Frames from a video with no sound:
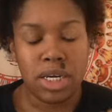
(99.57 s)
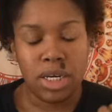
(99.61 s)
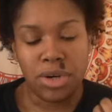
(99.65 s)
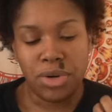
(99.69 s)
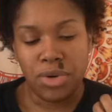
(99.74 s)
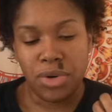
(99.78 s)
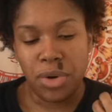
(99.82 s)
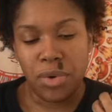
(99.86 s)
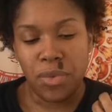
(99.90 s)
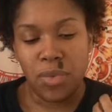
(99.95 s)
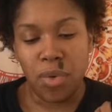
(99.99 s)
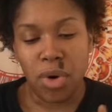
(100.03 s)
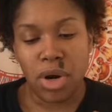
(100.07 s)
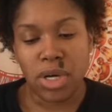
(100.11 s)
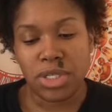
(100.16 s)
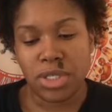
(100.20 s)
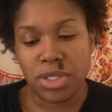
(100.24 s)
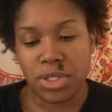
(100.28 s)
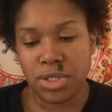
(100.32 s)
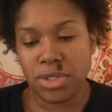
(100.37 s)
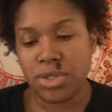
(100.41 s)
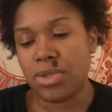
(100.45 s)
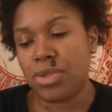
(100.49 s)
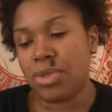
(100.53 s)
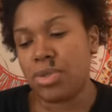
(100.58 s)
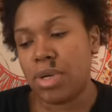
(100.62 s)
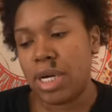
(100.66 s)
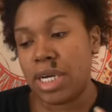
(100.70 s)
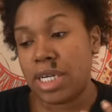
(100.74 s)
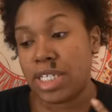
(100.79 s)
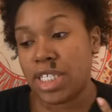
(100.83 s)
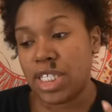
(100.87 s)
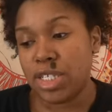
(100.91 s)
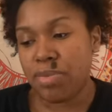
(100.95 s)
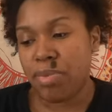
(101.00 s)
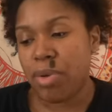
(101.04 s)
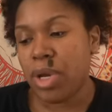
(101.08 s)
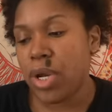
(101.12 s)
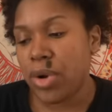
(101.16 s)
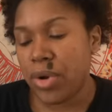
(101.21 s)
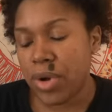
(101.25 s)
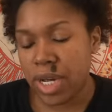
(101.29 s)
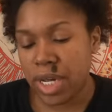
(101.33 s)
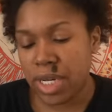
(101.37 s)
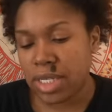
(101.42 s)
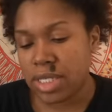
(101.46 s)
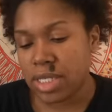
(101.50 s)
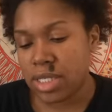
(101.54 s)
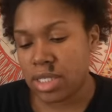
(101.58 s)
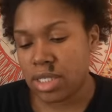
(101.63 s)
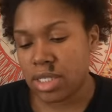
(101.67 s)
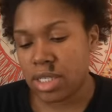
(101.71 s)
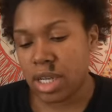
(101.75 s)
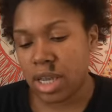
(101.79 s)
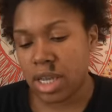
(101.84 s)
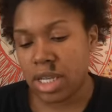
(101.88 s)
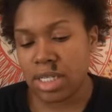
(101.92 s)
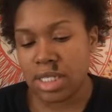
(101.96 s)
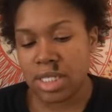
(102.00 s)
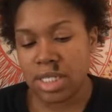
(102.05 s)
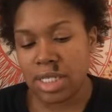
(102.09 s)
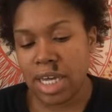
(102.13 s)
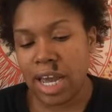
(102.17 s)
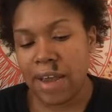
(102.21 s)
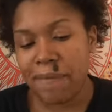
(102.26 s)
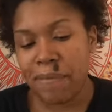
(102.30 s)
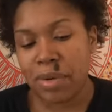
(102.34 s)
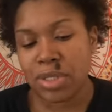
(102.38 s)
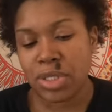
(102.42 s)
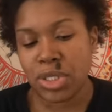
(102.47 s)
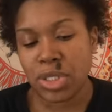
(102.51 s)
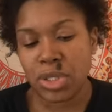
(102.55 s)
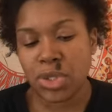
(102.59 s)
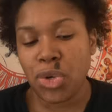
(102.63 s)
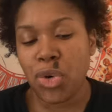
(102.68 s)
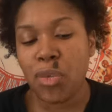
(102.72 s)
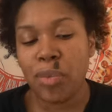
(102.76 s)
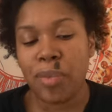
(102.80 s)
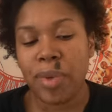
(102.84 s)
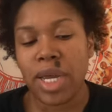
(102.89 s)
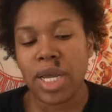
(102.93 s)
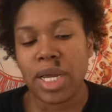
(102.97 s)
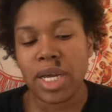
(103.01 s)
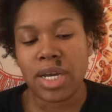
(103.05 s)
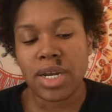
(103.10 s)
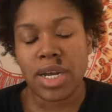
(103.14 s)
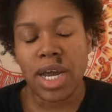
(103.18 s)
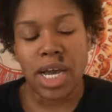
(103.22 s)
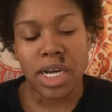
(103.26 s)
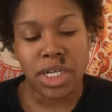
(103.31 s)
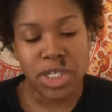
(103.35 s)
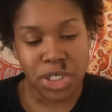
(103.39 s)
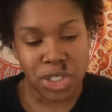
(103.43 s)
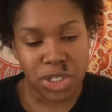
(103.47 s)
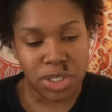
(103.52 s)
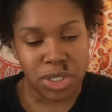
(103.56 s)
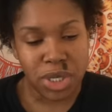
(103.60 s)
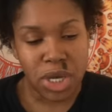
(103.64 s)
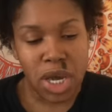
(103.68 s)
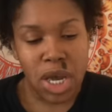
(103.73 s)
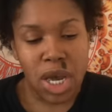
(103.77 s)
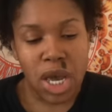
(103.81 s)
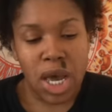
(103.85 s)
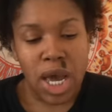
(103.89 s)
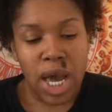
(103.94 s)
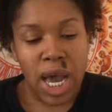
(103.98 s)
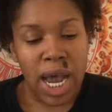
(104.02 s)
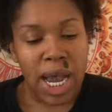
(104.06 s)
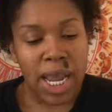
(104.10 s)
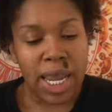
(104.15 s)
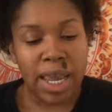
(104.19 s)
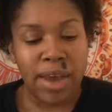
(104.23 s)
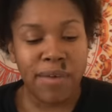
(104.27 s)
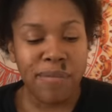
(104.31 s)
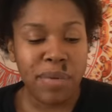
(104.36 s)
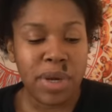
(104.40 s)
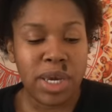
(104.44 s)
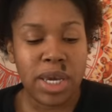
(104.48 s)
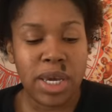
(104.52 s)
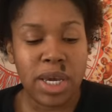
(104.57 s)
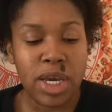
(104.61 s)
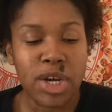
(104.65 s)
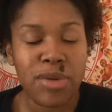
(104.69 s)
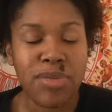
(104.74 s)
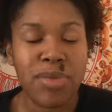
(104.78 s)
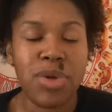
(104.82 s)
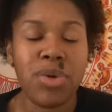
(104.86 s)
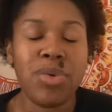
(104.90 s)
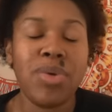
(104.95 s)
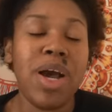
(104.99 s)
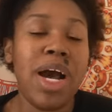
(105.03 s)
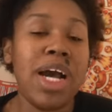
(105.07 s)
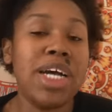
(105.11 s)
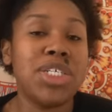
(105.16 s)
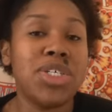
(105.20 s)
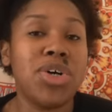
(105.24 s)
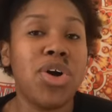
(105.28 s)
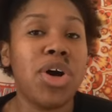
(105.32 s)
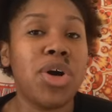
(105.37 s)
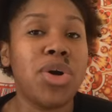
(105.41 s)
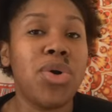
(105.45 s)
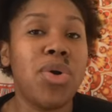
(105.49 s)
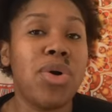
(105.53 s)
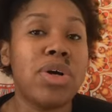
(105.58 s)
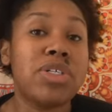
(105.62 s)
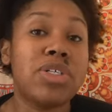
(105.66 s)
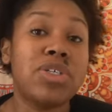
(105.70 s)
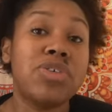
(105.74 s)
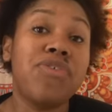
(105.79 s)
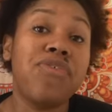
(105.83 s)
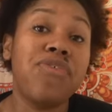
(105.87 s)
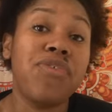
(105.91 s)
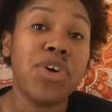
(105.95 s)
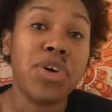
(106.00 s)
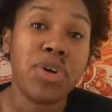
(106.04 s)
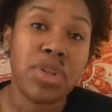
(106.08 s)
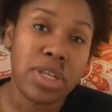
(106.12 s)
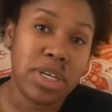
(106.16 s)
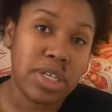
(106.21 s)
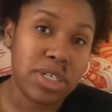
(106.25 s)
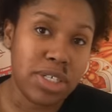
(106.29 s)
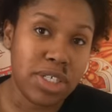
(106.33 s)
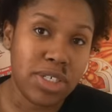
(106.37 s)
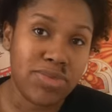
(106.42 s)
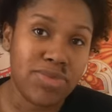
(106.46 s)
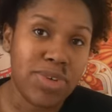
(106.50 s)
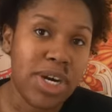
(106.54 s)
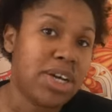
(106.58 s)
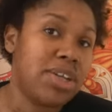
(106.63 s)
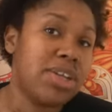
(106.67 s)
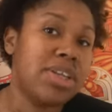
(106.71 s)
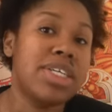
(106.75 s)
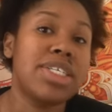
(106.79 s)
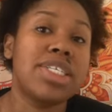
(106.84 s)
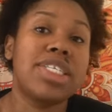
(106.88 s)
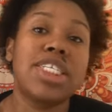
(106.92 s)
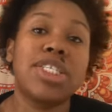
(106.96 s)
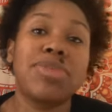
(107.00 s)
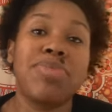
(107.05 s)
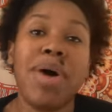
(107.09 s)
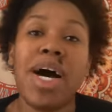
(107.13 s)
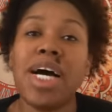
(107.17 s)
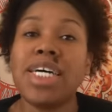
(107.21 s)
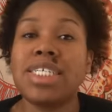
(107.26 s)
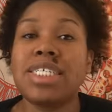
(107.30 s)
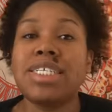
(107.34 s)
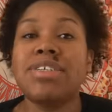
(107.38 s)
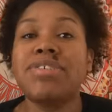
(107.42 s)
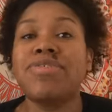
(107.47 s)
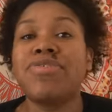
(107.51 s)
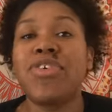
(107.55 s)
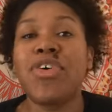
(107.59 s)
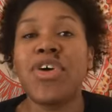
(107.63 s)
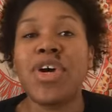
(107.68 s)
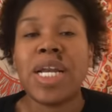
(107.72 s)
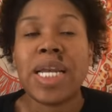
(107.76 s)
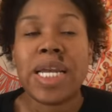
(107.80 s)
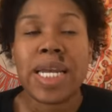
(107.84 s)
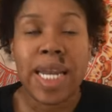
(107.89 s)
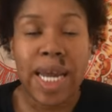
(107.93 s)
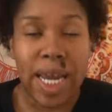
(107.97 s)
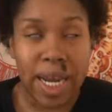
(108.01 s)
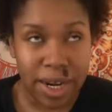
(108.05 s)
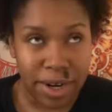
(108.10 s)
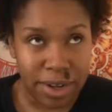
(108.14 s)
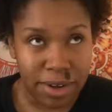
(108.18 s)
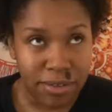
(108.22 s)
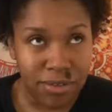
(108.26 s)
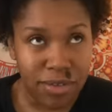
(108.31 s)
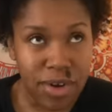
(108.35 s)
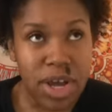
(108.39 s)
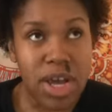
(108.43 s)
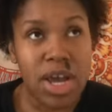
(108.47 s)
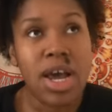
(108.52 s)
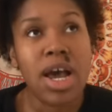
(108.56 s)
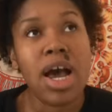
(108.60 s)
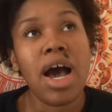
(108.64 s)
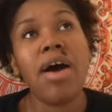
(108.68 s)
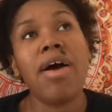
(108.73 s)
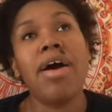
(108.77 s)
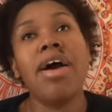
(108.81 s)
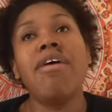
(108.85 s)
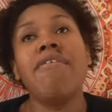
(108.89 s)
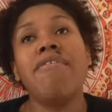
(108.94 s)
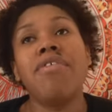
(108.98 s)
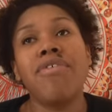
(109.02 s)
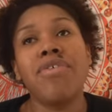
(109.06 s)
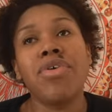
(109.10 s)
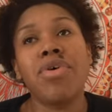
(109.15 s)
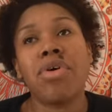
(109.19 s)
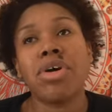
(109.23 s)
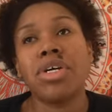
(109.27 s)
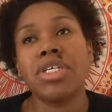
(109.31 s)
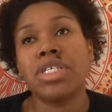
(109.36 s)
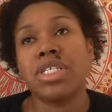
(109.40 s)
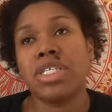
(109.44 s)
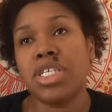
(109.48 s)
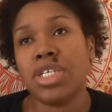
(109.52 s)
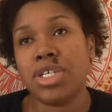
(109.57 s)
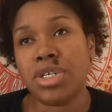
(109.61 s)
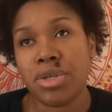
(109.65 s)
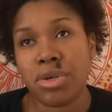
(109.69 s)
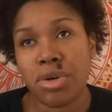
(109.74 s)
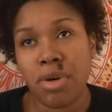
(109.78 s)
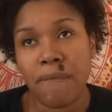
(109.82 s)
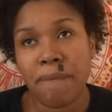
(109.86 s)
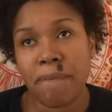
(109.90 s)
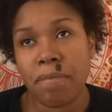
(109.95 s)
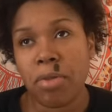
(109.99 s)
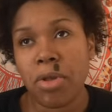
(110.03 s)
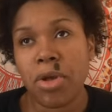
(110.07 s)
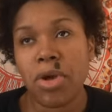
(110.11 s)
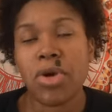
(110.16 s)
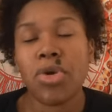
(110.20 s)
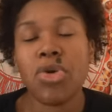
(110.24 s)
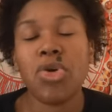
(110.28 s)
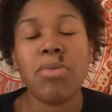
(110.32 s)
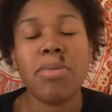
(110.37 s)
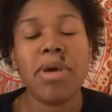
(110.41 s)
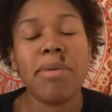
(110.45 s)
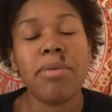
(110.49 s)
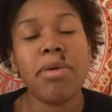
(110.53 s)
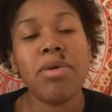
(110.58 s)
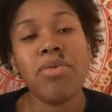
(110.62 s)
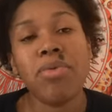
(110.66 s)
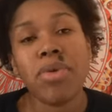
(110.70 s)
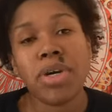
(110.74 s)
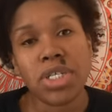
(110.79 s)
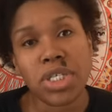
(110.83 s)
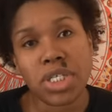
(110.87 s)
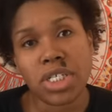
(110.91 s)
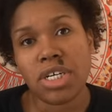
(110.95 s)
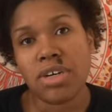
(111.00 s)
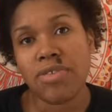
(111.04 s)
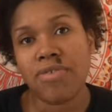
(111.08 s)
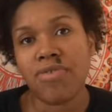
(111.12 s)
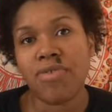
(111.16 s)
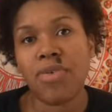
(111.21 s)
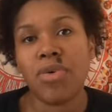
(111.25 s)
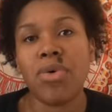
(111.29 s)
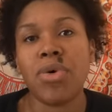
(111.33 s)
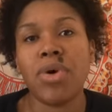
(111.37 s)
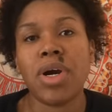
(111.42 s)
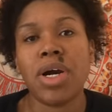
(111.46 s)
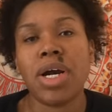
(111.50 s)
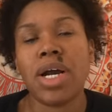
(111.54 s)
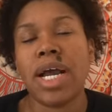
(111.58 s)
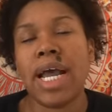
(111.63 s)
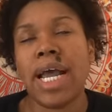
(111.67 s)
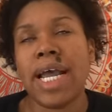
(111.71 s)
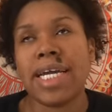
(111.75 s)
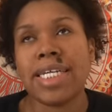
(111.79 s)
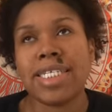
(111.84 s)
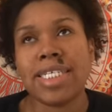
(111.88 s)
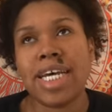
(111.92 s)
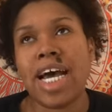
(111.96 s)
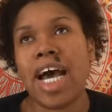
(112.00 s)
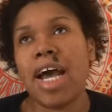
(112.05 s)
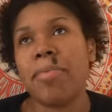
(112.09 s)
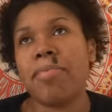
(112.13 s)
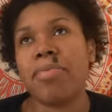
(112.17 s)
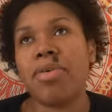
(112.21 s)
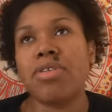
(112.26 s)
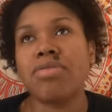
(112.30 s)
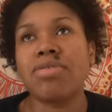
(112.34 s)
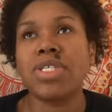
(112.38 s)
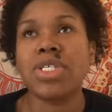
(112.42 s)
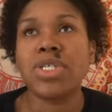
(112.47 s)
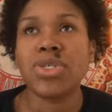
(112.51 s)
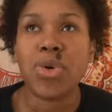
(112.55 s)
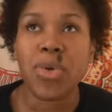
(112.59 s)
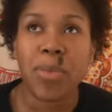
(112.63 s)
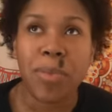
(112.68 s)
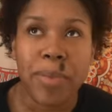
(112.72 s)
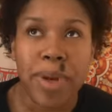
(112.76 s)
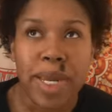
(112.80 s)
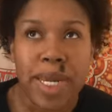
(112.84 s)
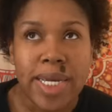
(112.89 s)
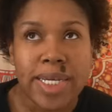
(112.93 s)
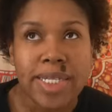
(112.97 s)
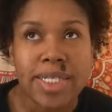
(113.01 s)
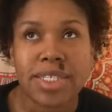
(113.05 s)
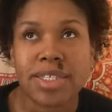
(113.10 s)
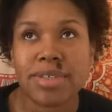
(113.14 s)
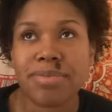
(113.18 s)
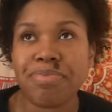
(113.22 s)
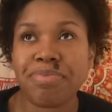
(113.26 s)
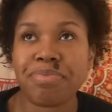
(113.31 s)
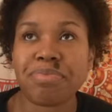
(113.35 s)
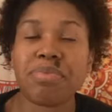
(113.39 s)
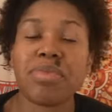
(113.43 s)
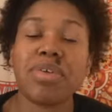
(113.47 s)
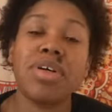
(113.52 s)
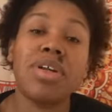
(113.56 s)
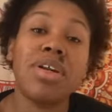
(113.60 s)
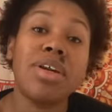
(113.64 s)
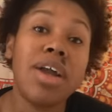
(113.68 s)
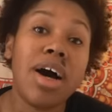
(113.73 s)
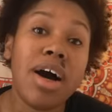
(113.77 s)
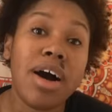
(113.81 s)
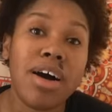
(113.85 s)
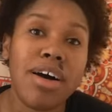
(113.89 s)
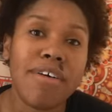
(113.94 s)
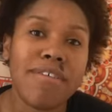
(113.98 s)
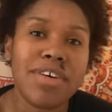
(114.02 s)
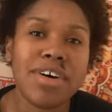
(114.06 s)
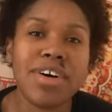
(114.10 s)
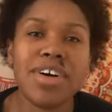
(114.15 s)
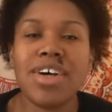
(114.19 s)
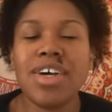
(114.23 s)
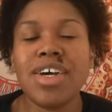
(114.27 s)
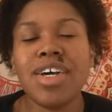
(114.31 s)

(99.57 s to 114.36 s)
you know want to experience this type of soulmate connection i am picking up that you guys are going to feel this whether this is positive or negative however if you are single you may be wishing for a type of soulmate love